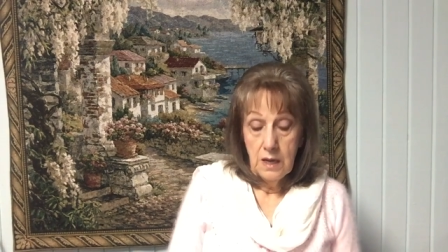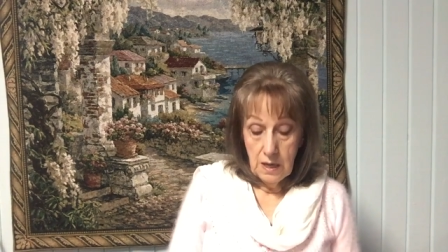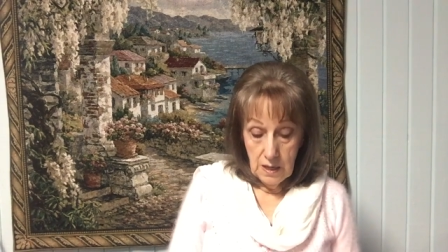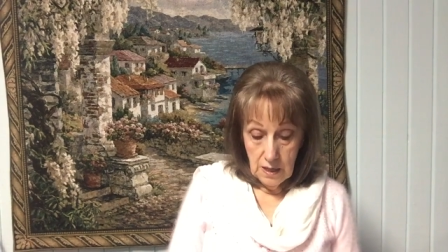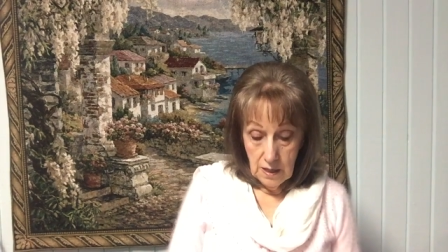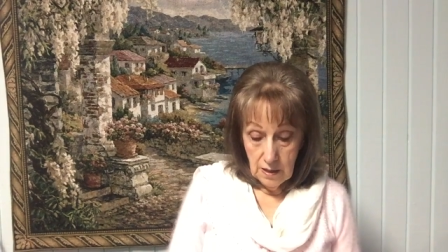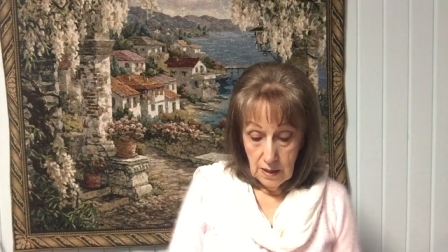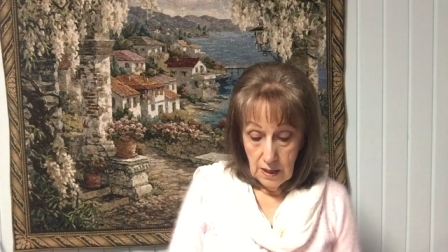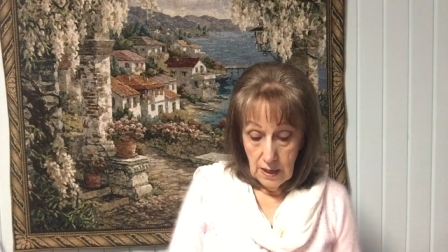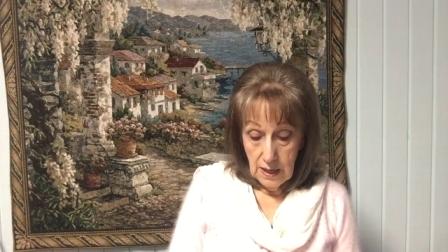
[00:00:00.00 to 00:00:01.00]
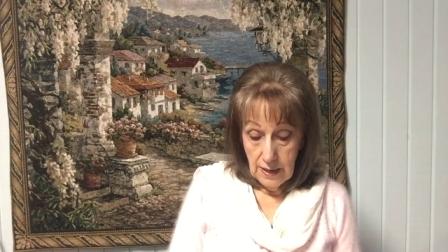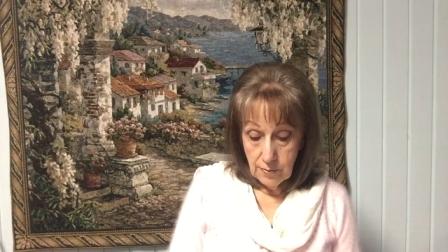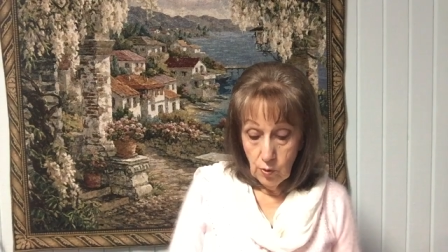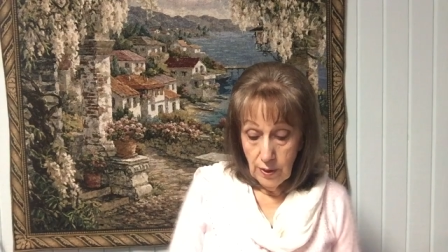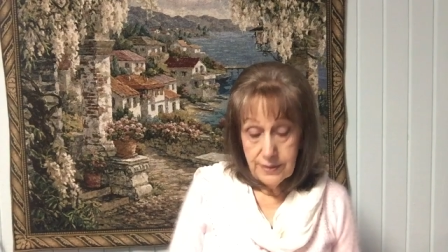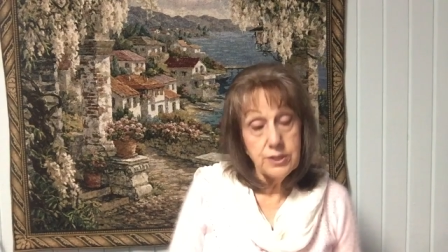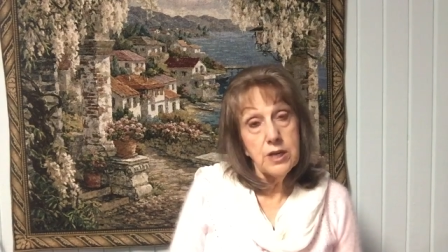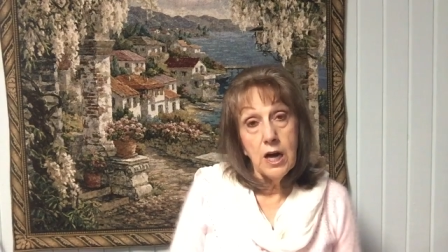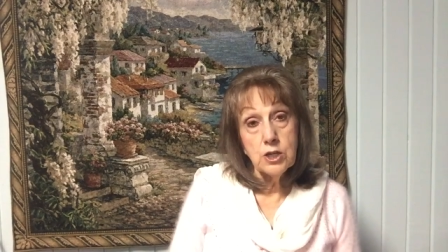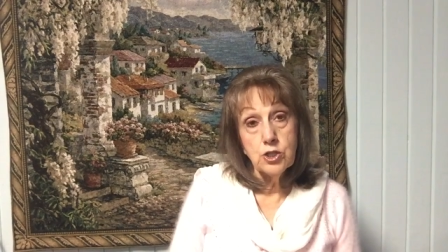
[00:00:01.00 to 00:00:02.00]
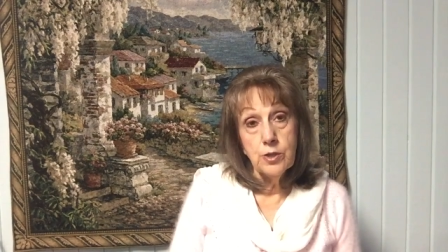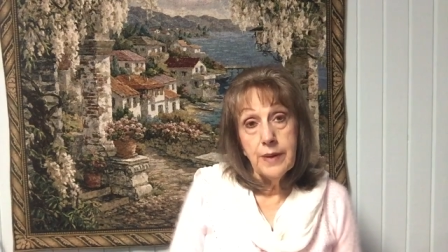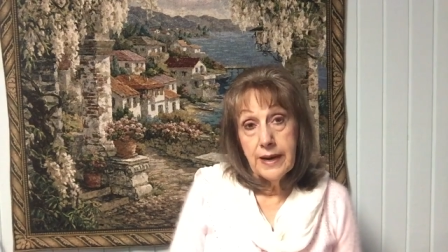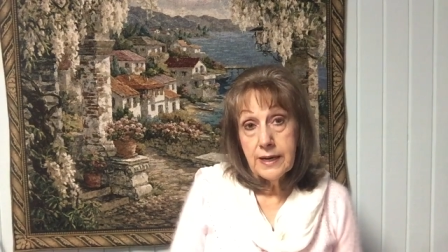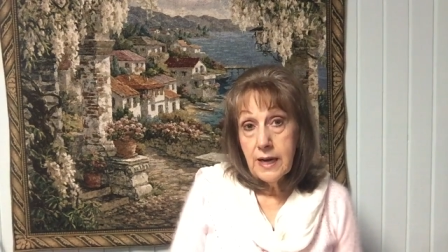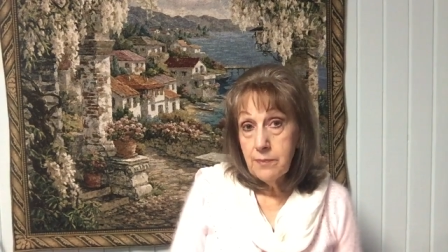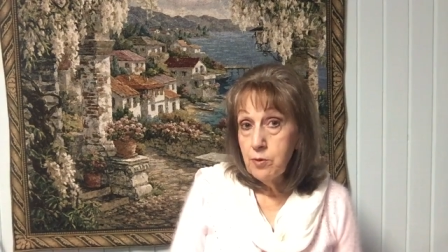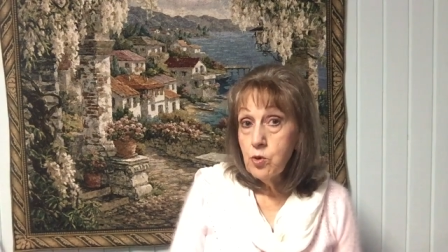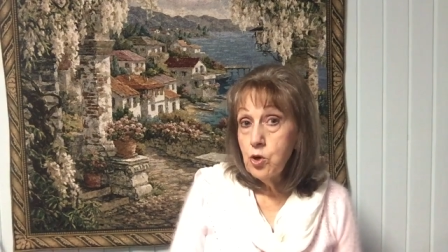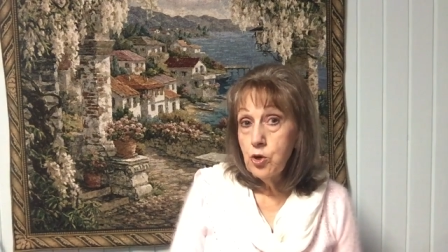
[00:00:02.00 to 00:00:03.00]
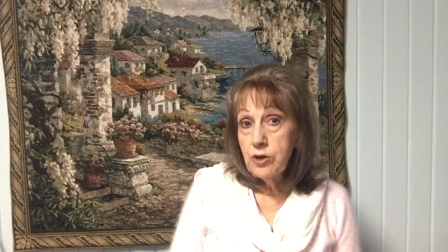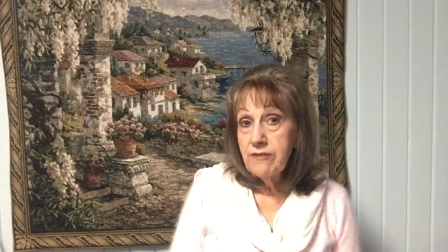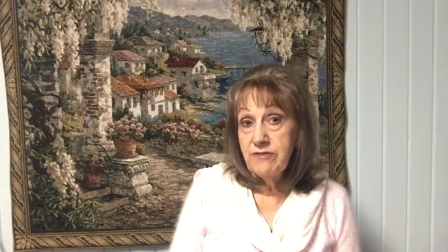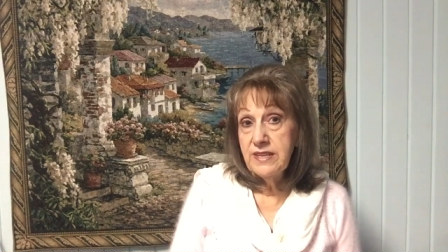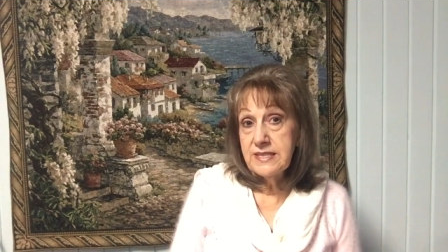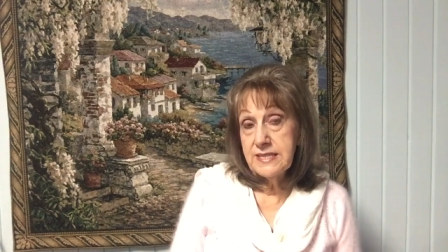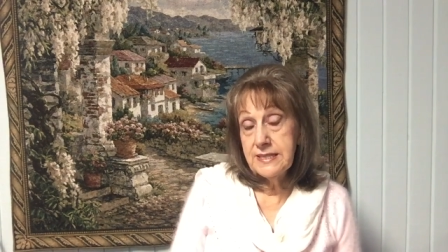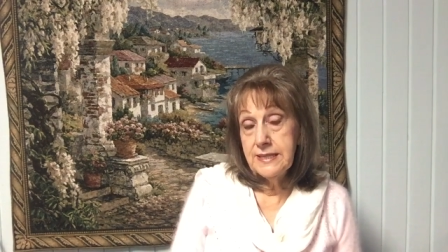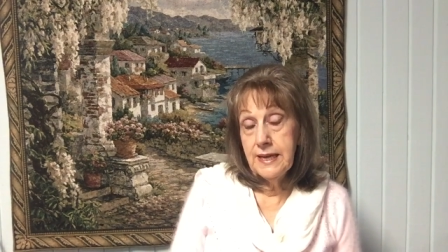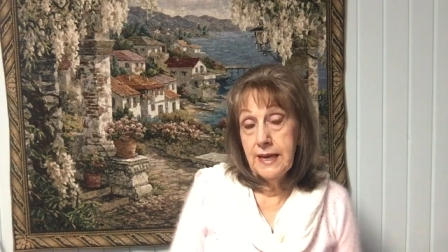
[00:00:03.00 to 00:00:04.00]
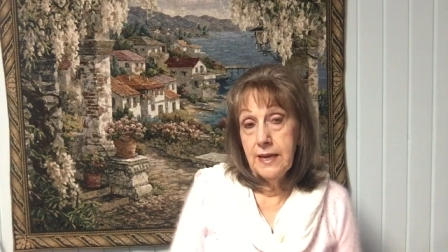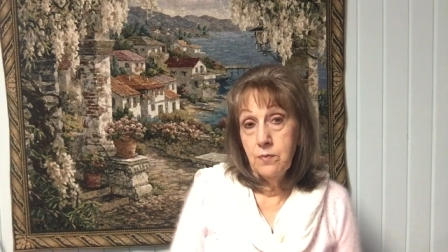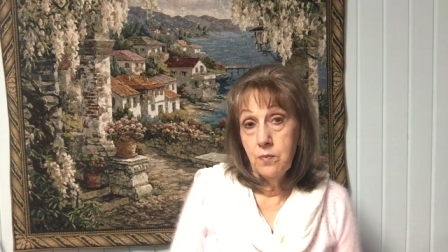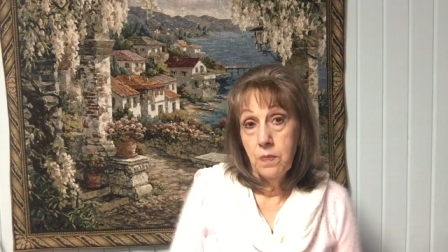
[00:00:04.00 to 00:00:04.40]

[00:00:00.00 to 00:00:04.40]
Uh, I'm going to talk to you about a couple current events today.